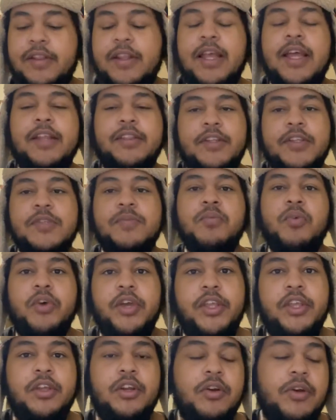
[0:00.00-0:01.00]
at this point,
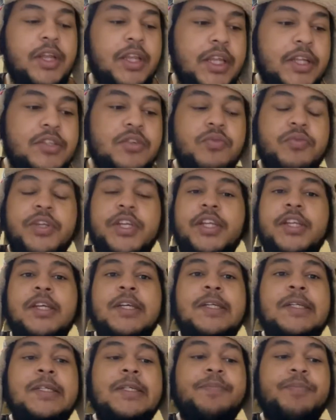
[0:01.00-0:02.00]
you know. I like to read
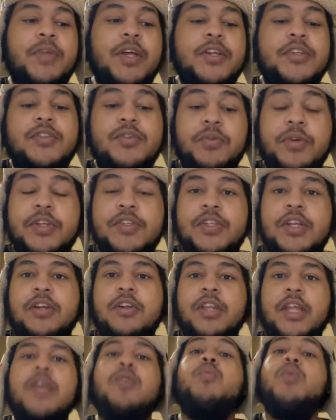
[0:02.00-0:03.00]
stories that are
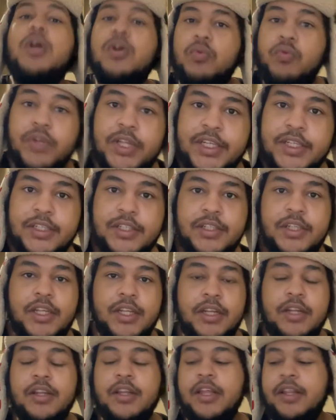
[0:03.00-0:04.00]
like well written
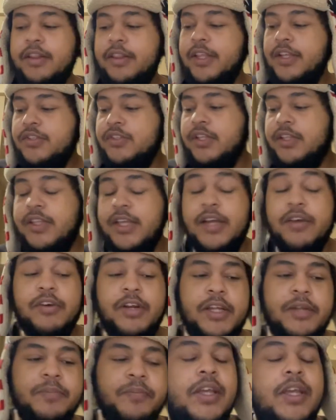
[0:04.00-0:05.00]
and things like that, right?
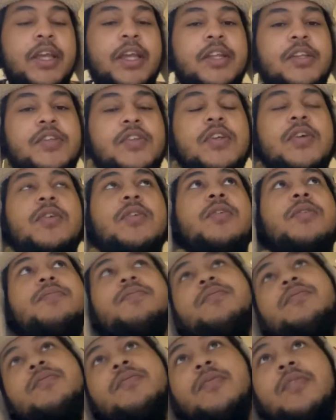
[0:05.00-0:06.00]
And so
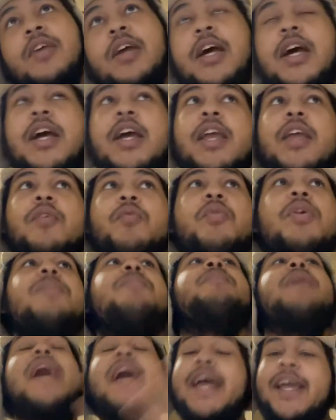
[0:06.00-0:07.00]
I went
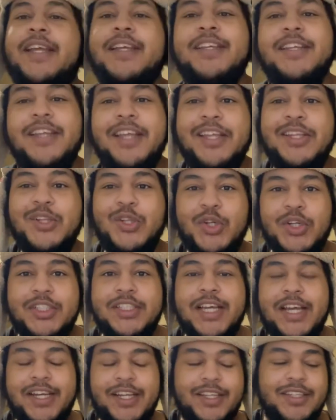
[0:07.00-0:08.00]
back and looked
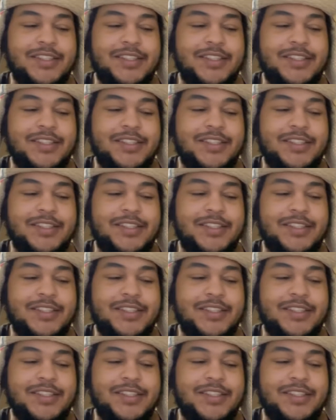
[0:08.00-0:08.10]
at it.